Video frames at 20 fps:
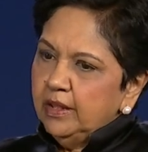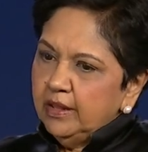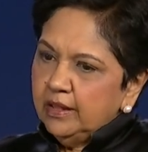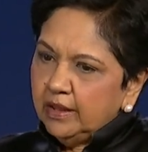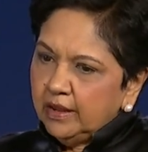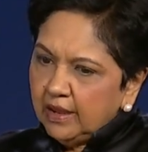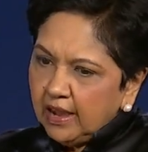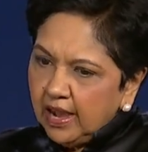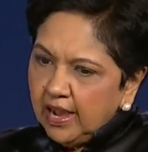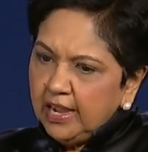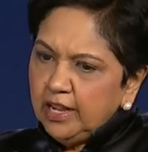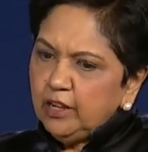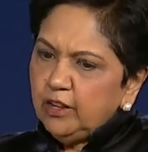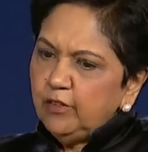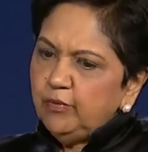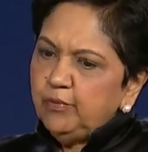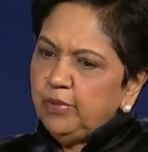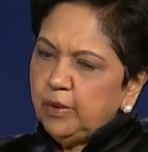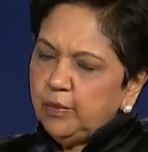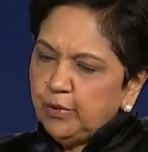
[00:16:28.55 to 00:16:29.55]
The kind
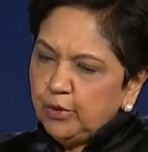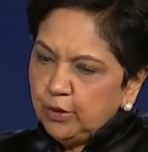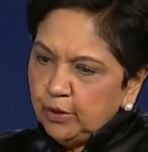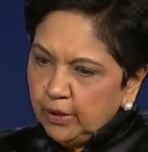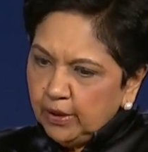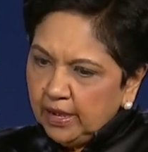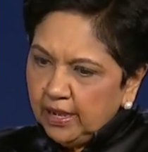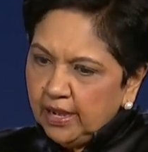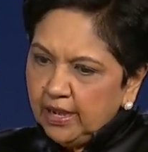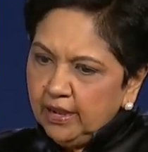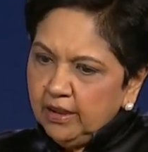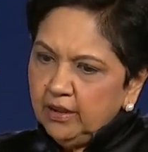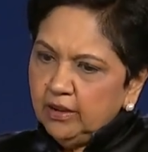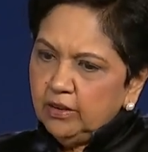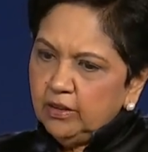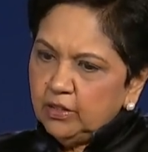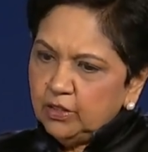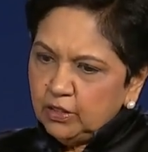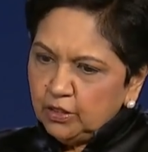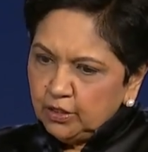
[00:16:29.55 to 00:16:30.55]
of people you
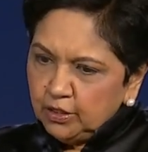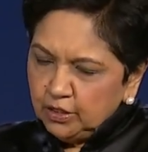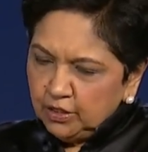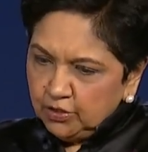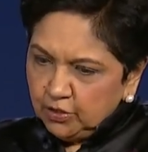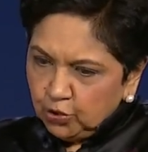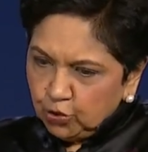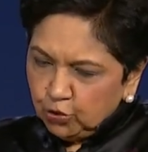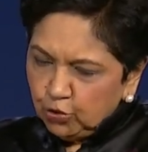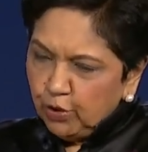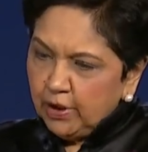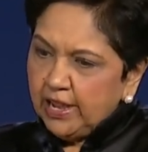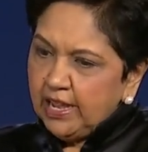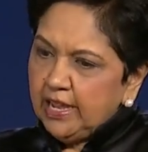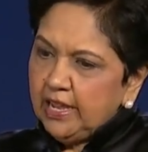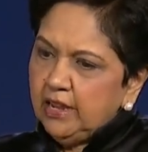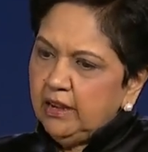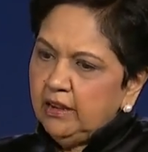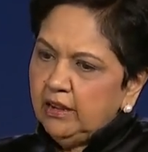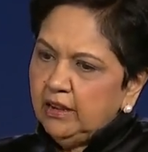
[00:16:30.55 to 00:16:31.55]
hire,
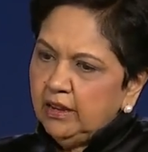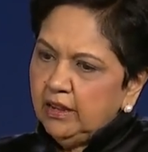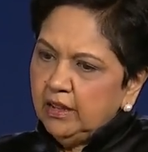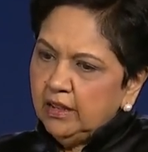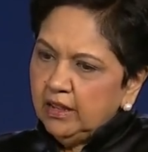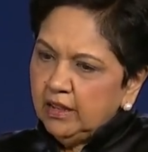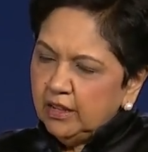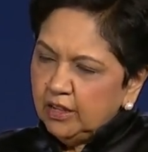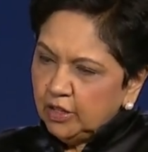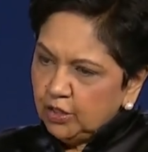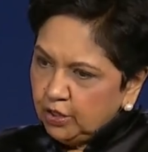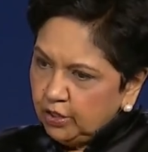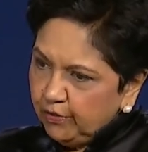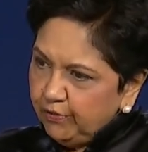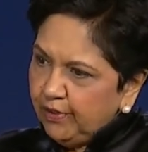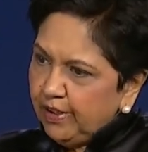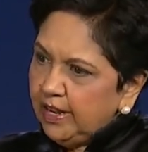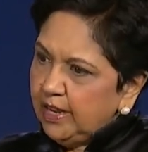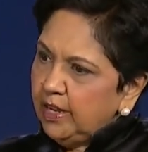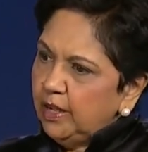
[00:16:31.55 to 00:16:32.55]
train,
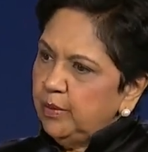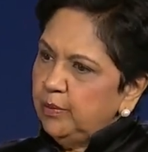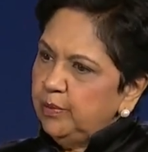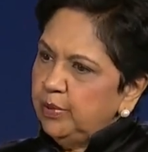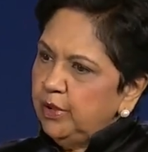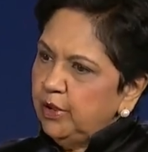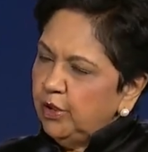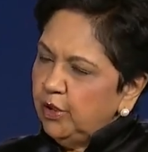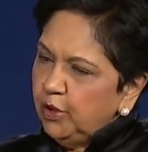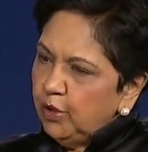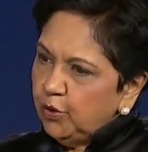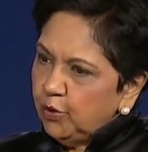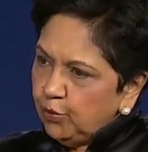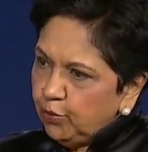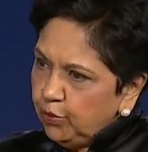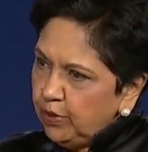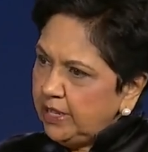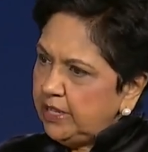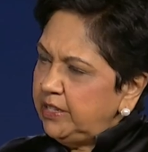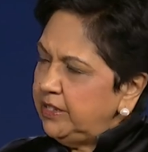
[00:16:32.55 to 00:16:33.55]
develop,
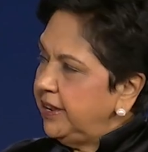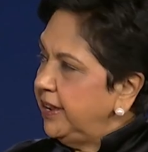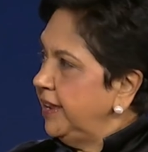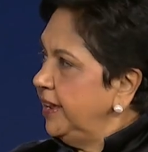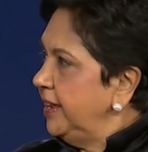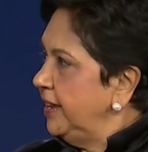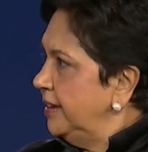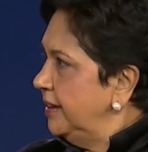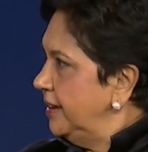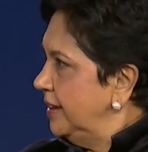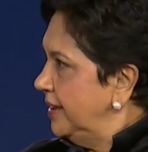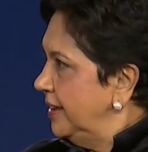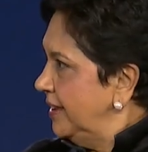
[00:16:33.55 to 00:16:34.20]
retain,